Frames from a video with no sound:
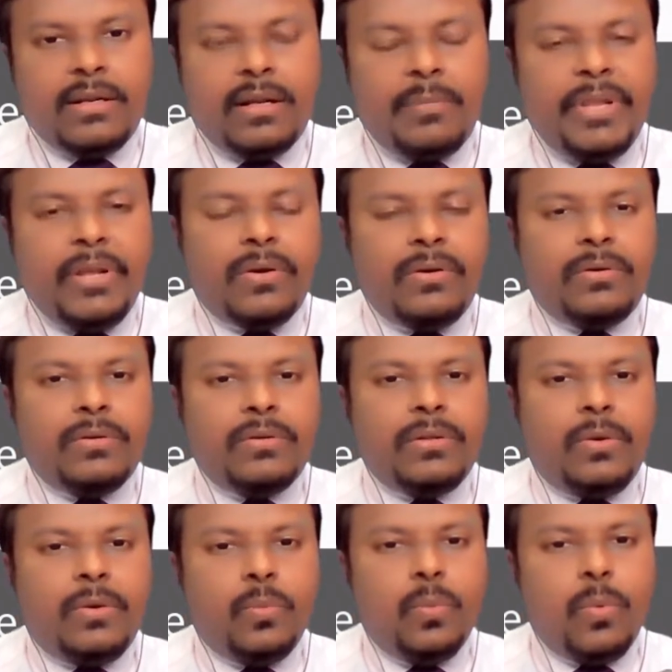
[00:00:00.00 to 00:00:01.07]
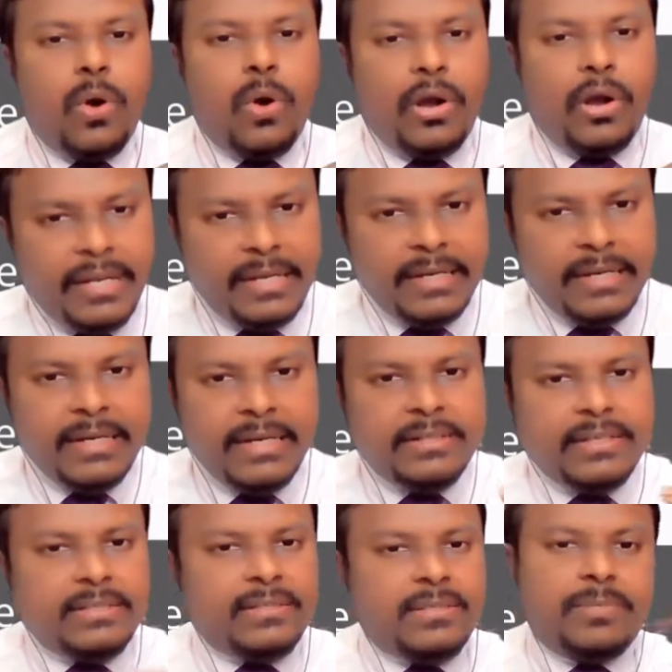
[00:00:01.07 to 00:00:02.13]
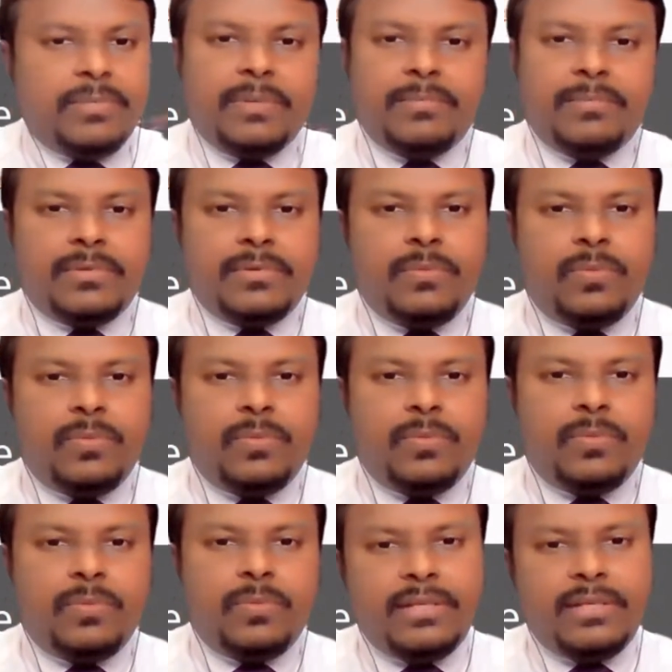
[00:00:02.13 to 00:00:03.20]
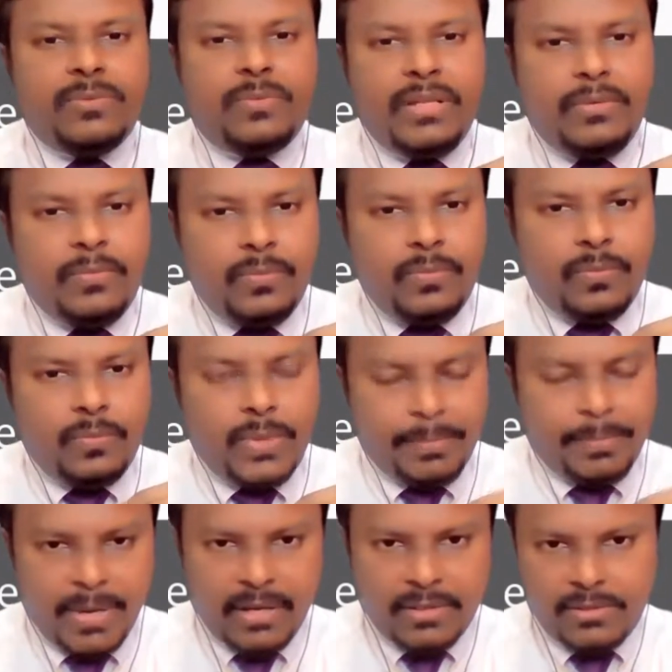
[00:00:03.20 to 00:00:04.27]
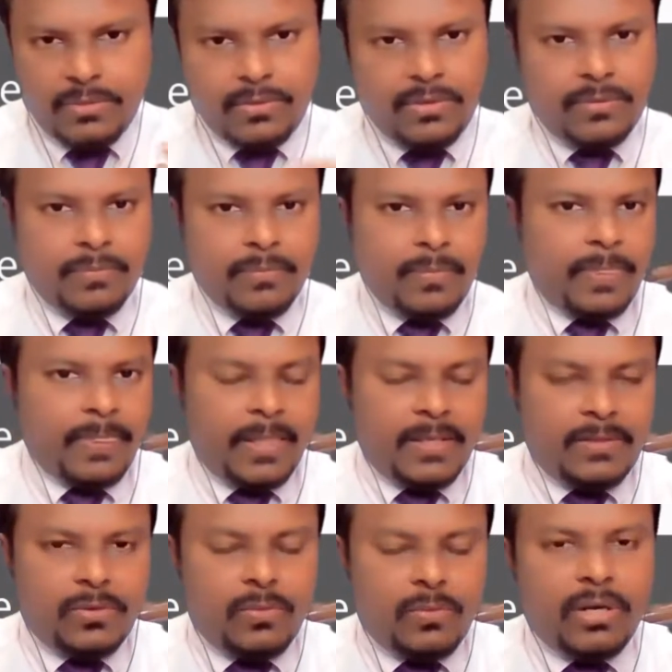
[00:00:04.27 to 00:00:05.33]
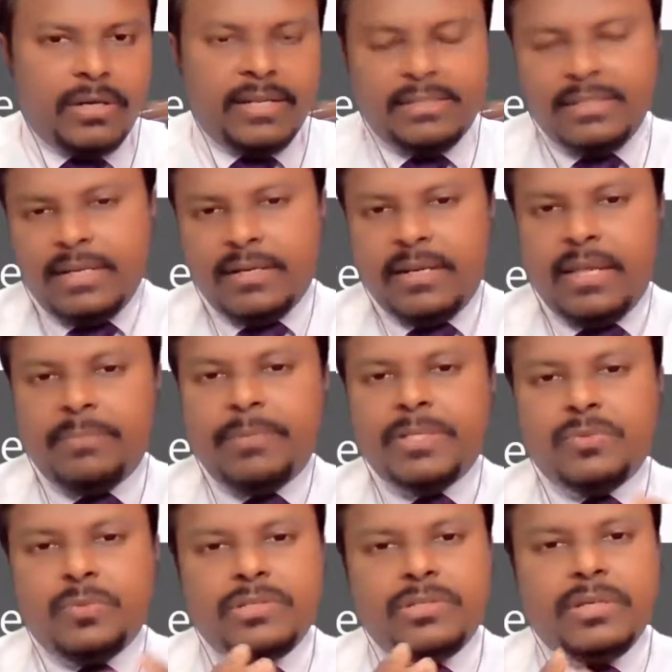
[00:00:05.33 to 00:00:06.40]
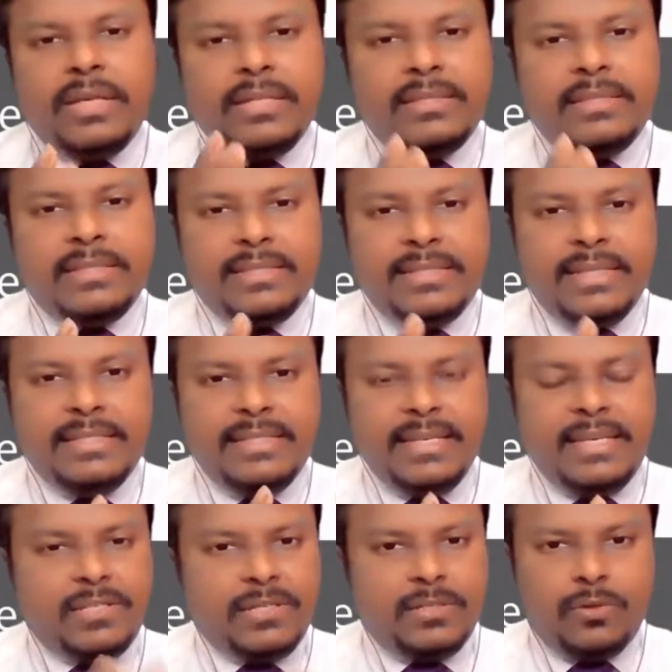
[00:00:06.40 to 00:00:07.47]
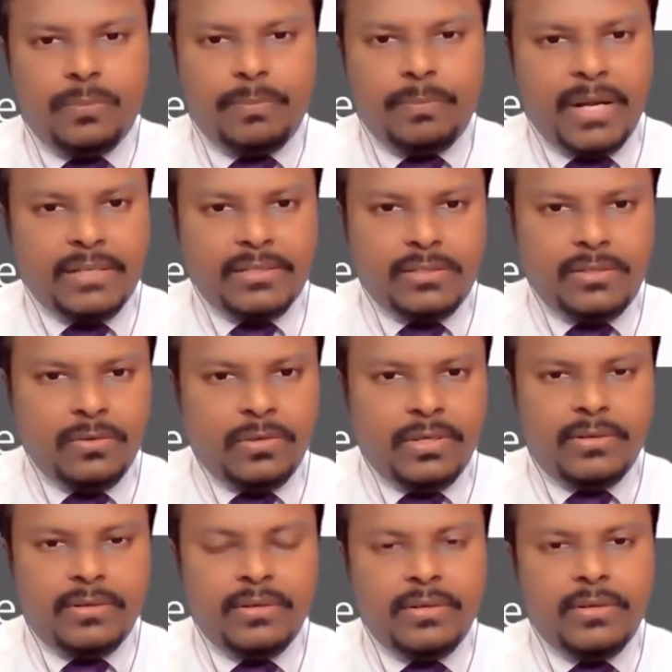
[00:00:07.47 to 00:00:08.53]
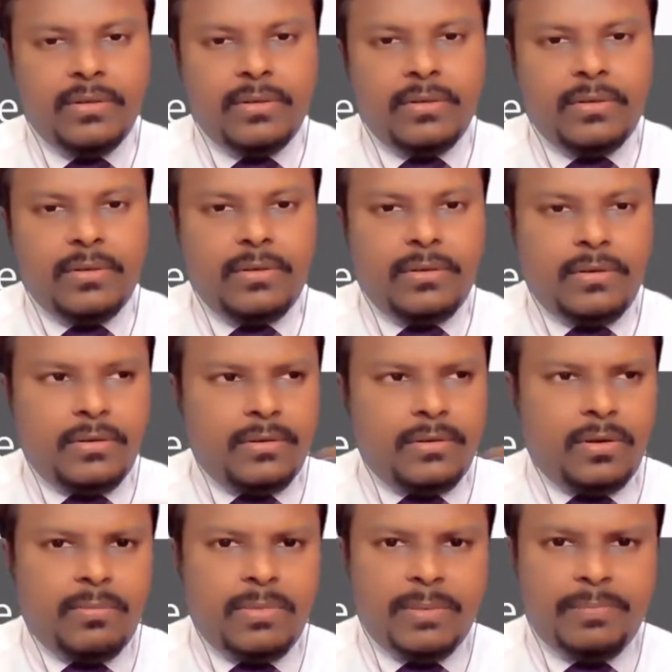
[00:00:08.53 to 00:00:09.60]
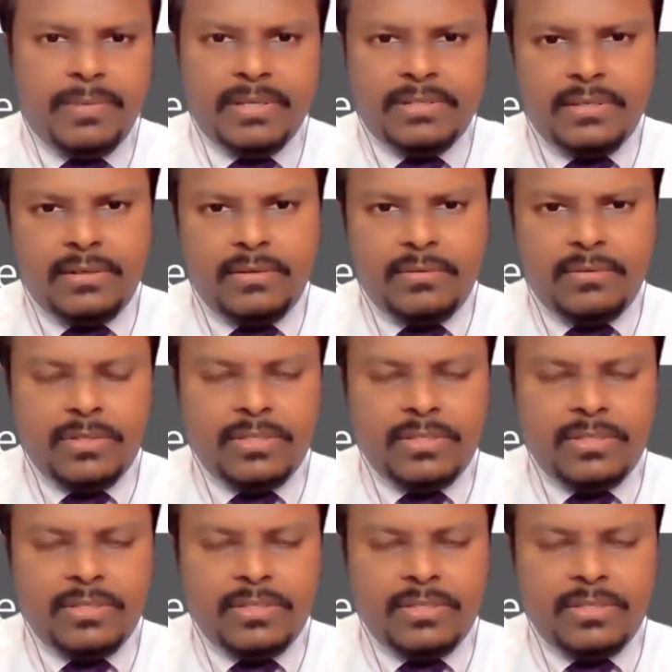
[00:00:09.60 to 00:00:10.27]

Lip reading: Coming on to the voiding related symptoms. Voiding is when you pass urine. So what exactly happens once you get the sensation to pass urine? A normal person